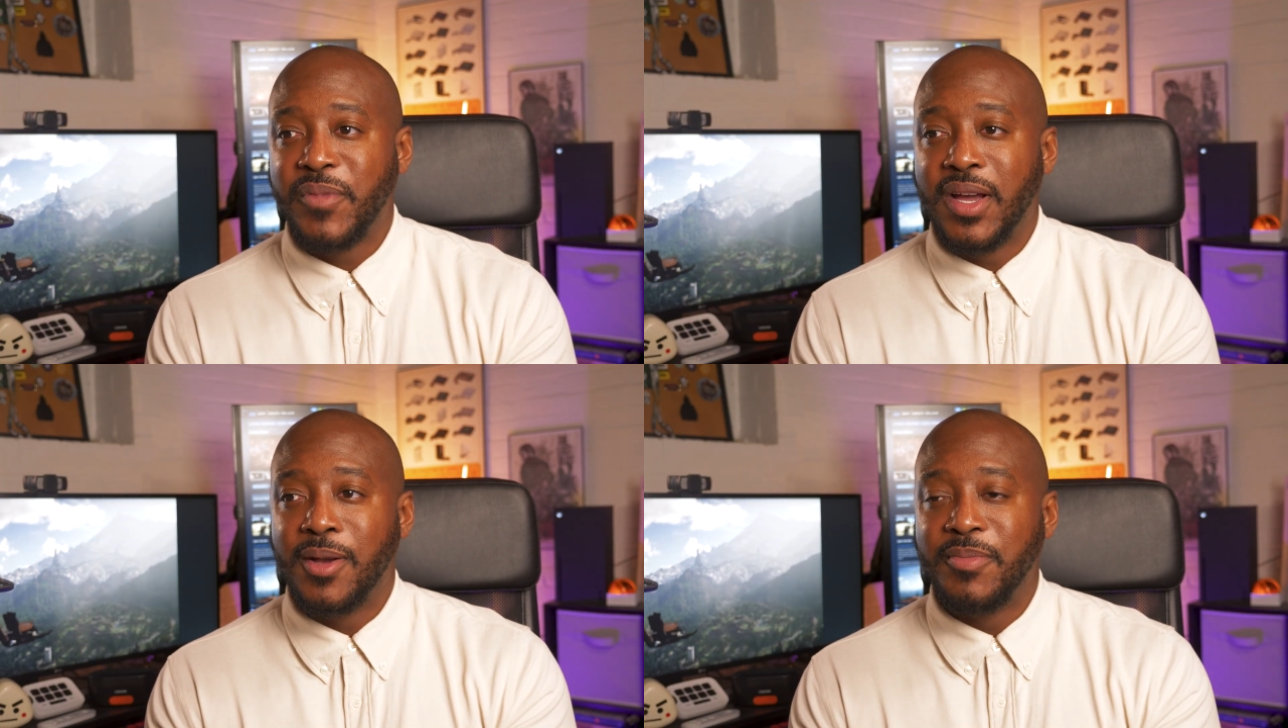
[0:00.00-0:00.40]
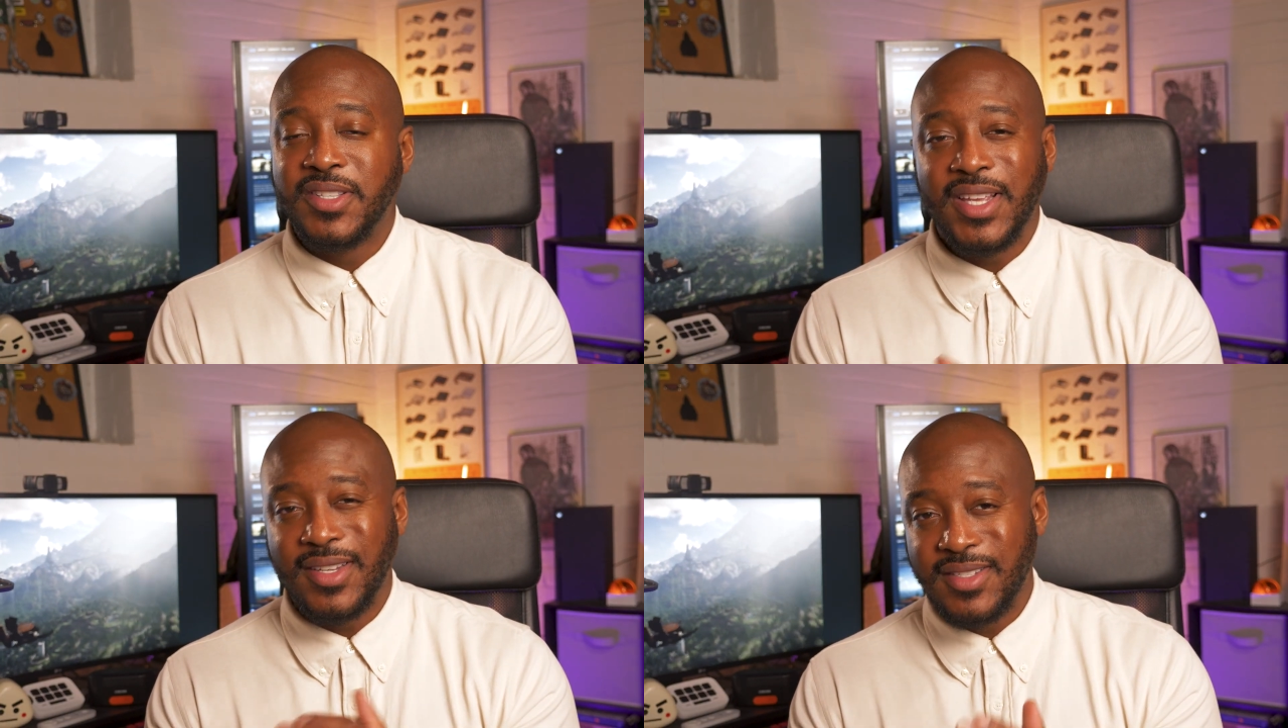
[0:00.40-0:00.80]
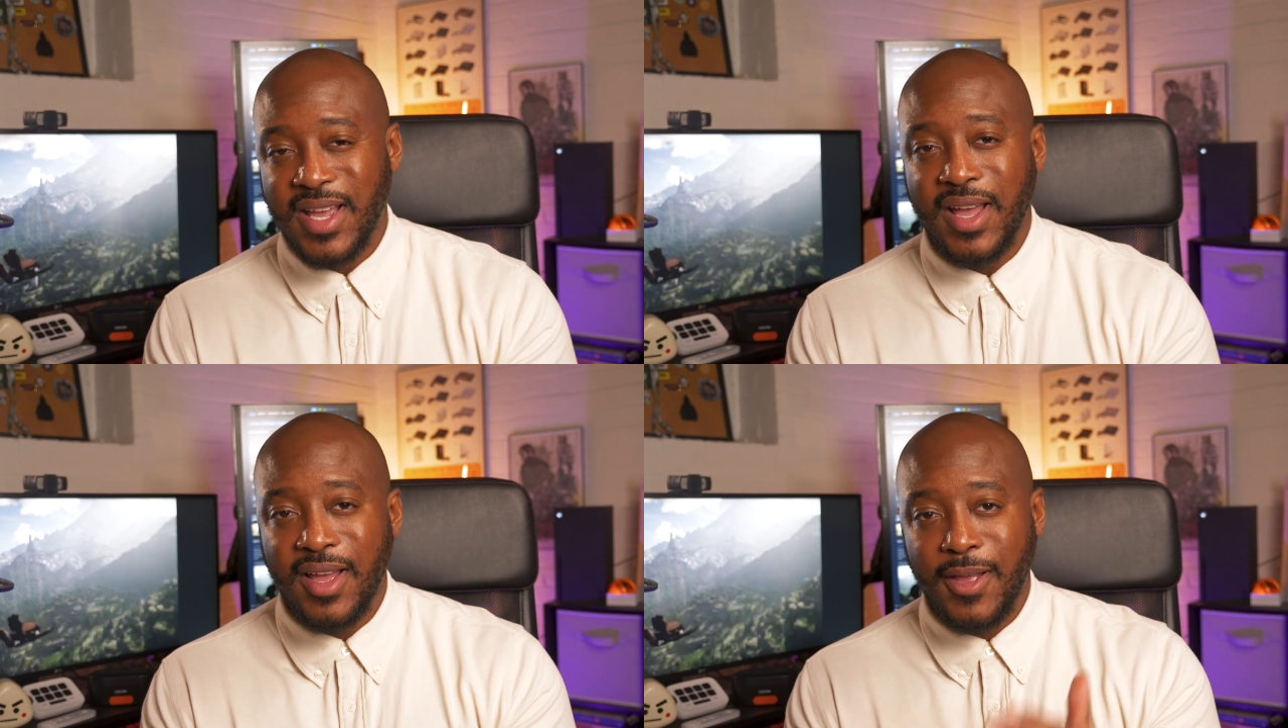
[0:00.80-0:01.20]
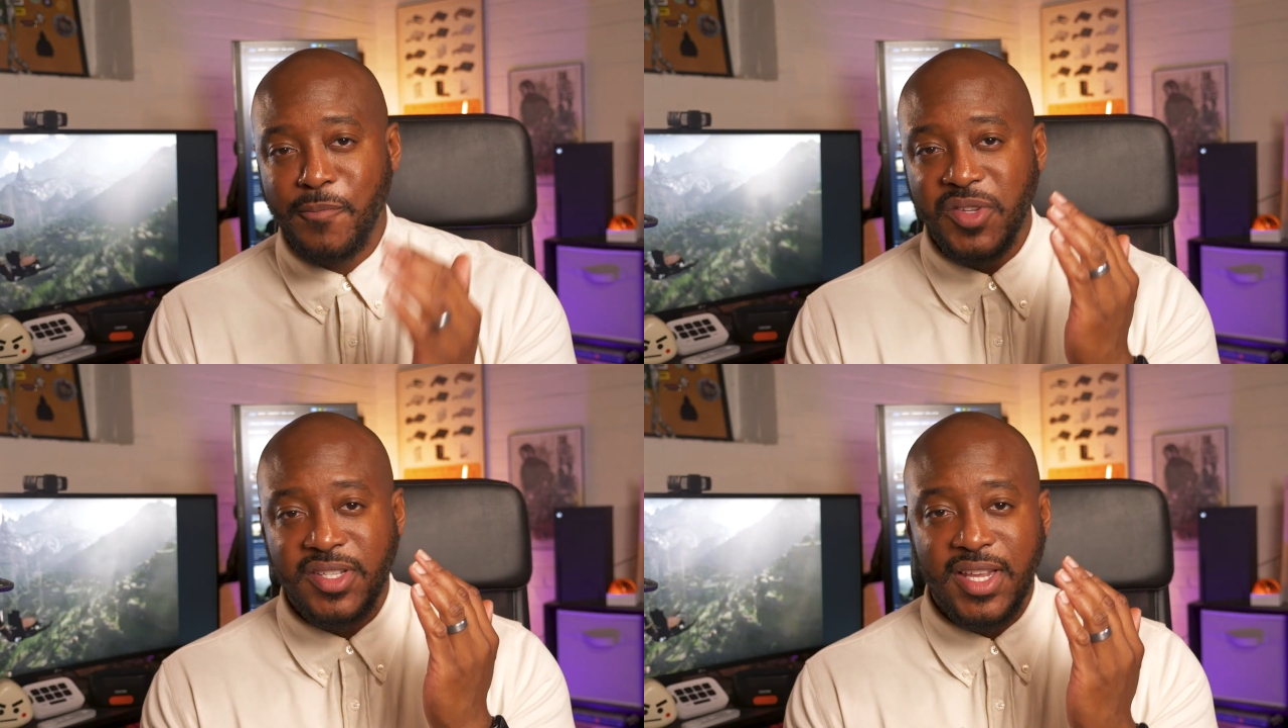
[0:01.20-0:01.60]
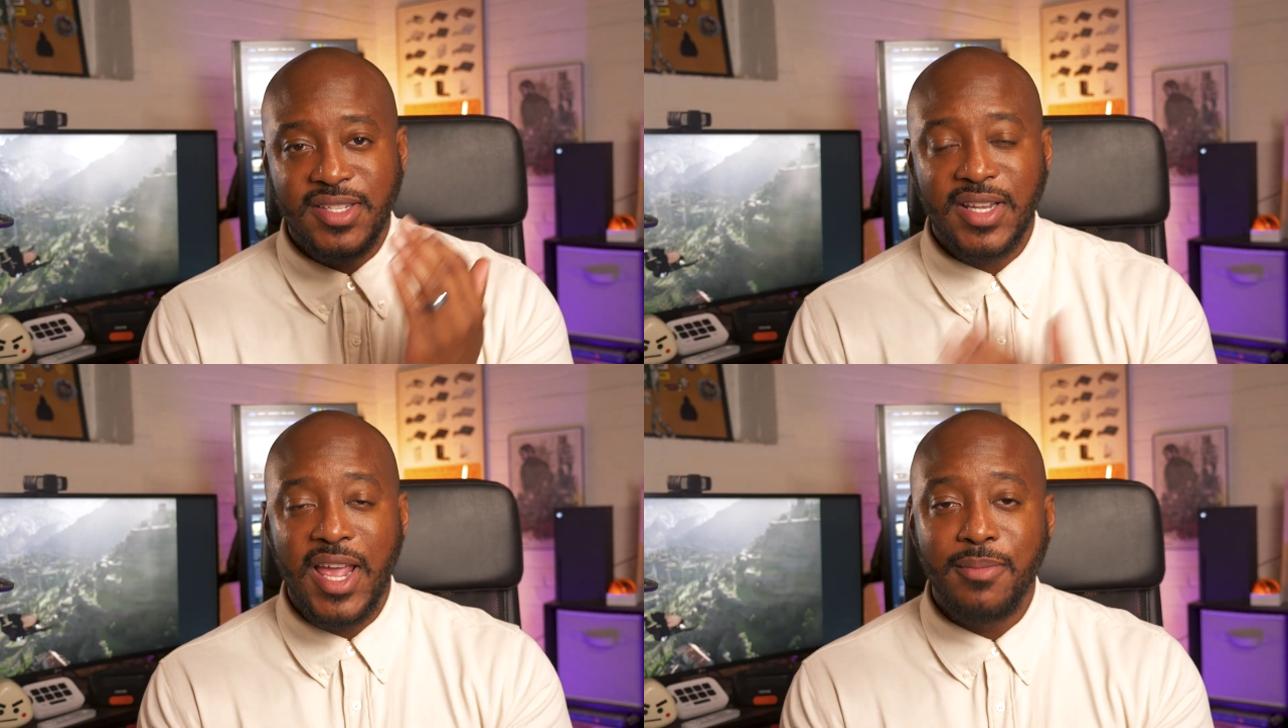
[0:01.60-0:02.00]
It takes time, it
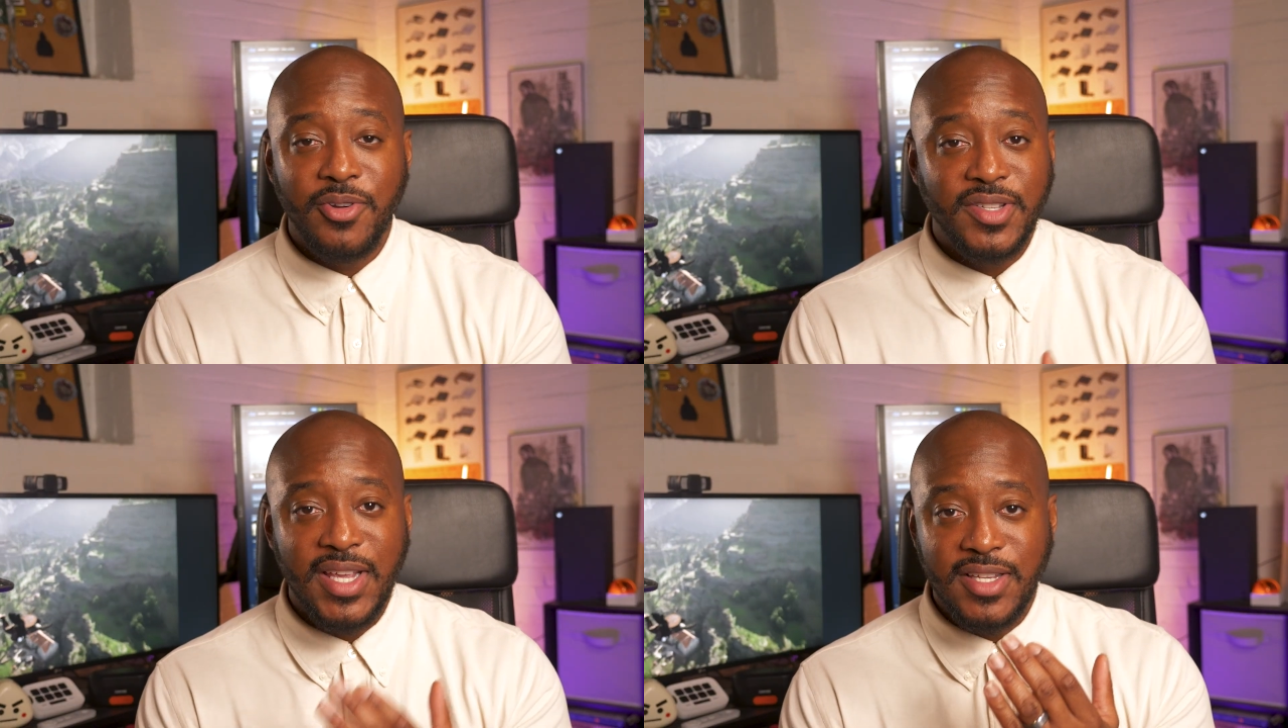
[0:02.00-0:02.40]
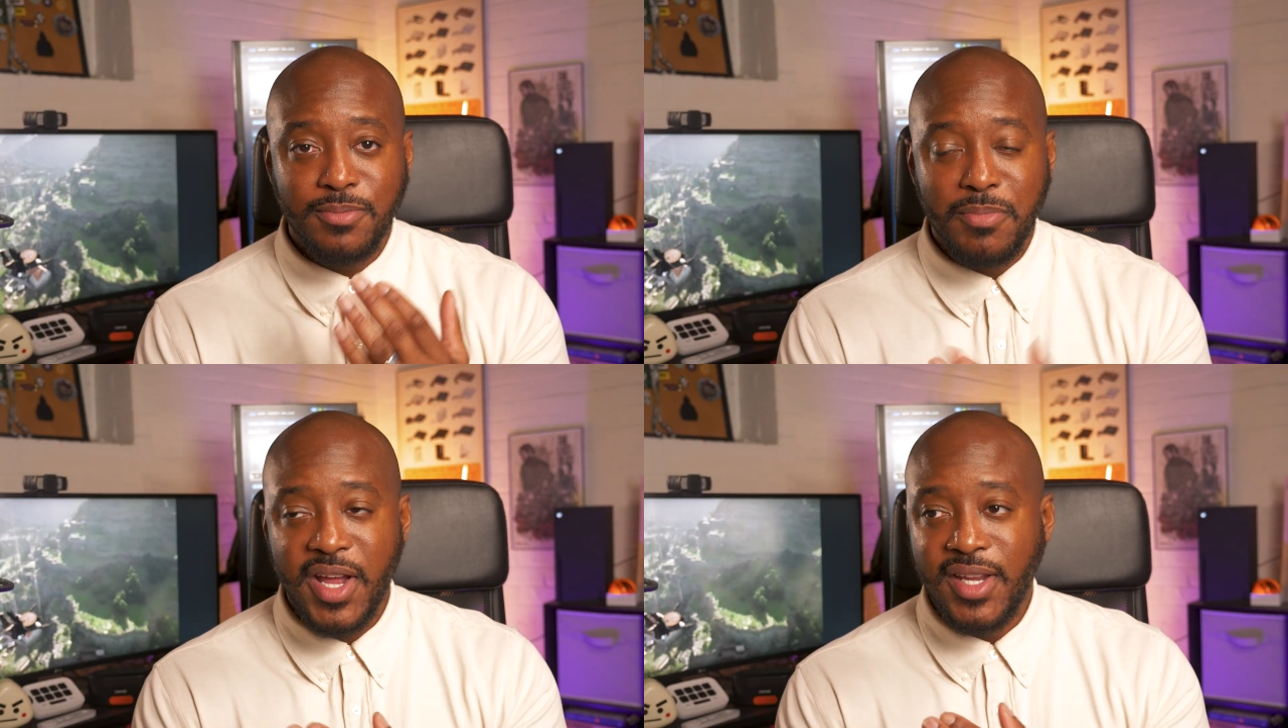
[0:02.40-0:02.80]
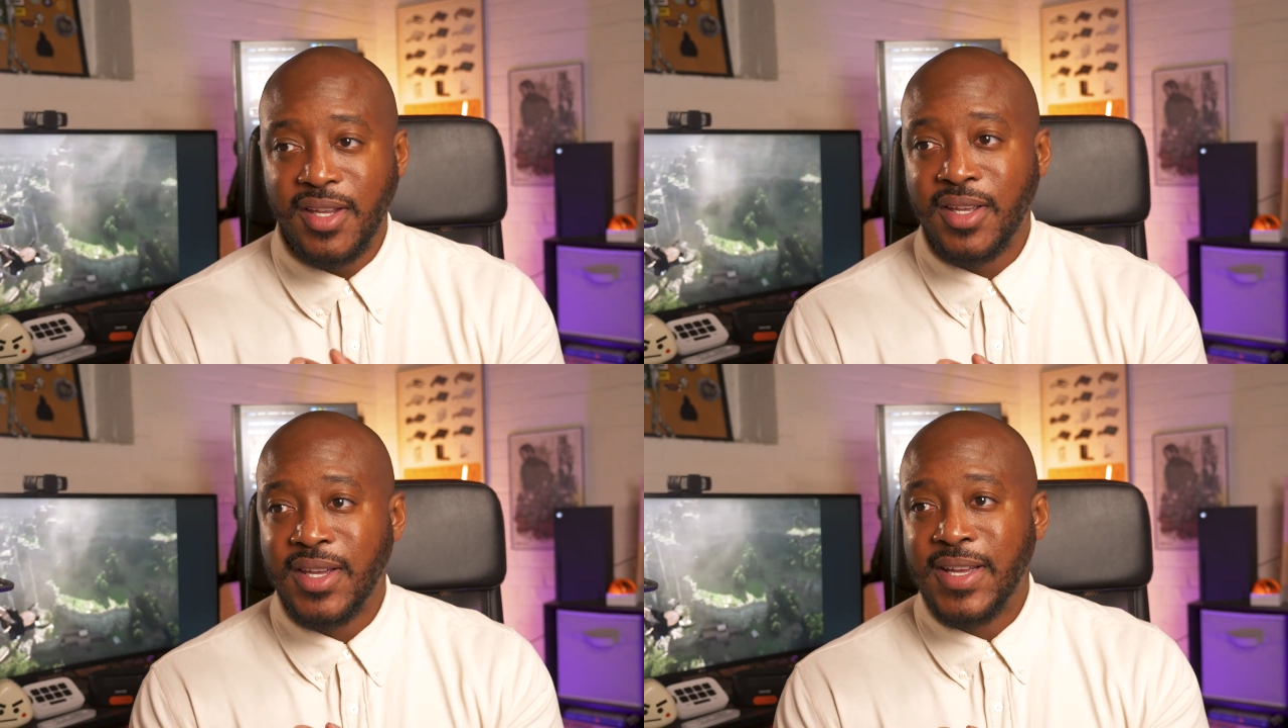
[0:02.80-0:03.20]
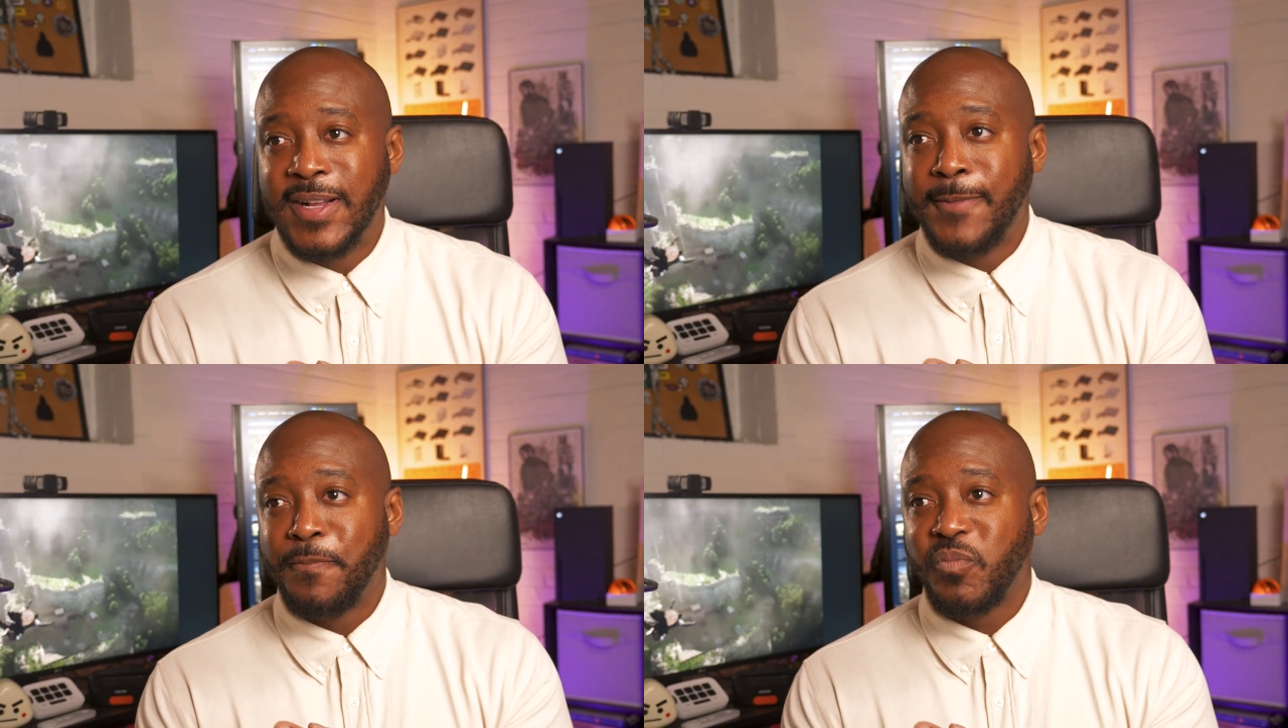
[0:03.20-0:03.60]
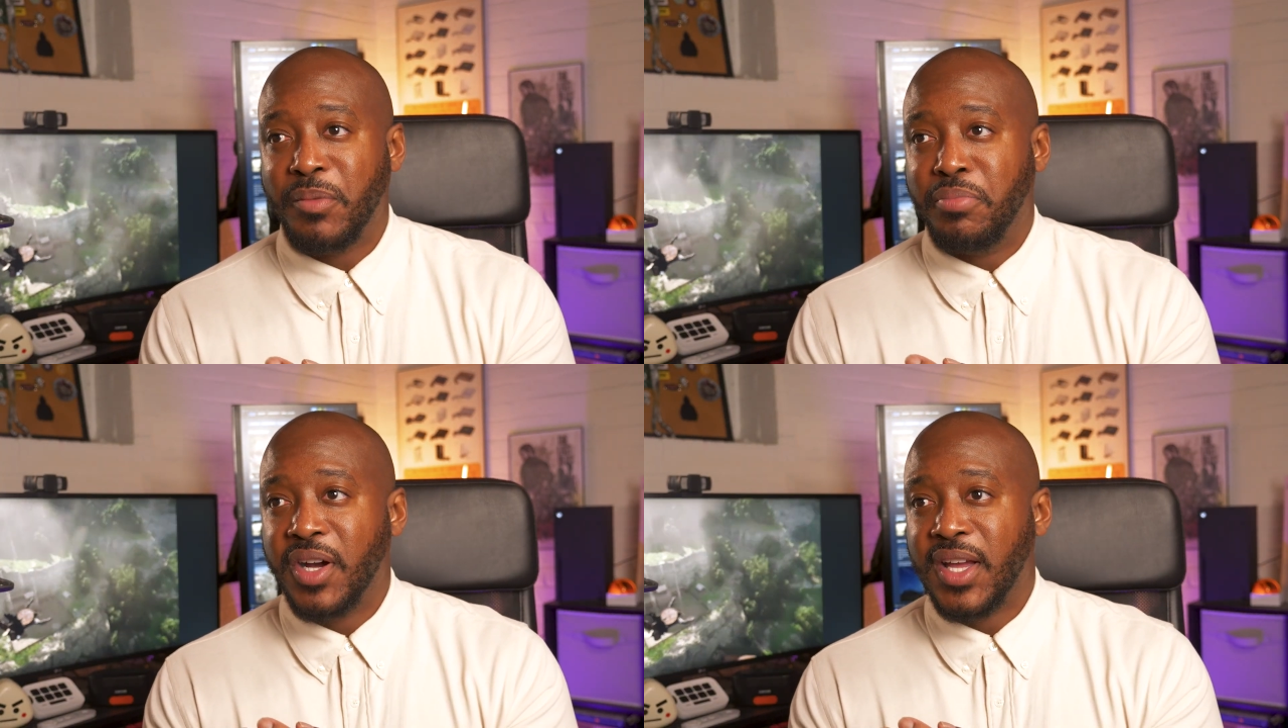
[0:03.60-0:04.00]
takes labor, it takes money,
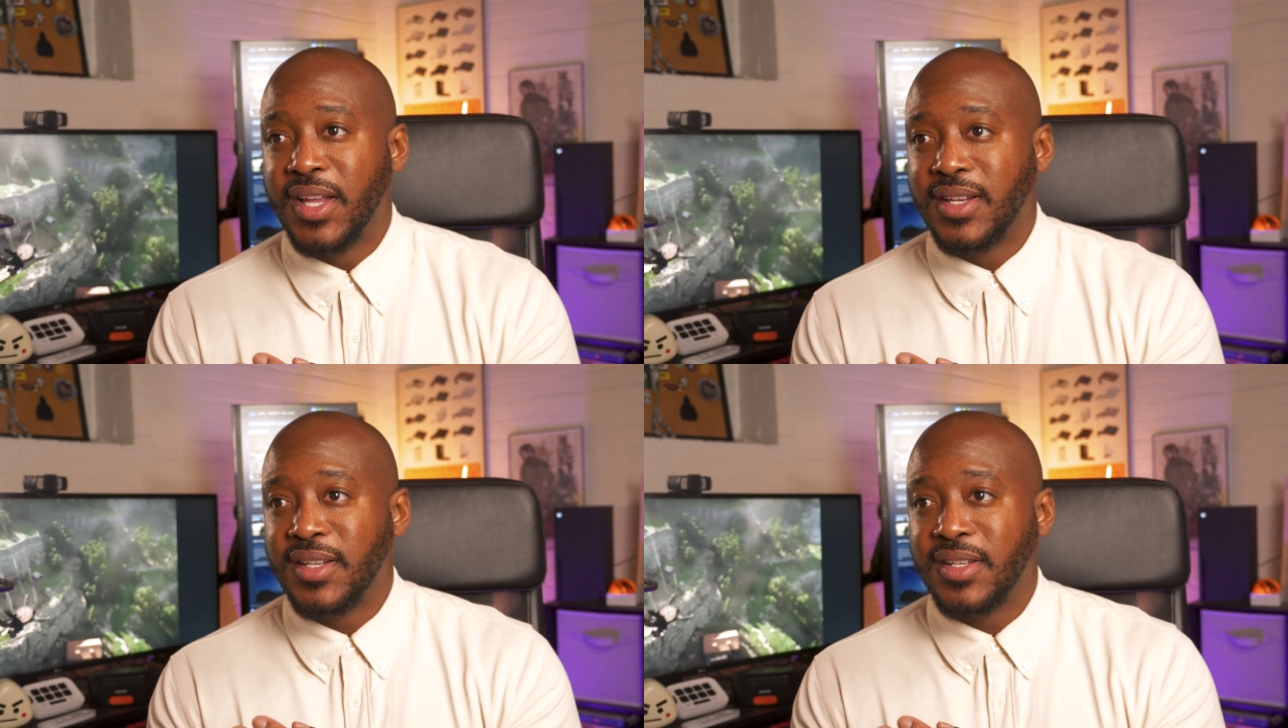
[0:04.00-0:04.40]
but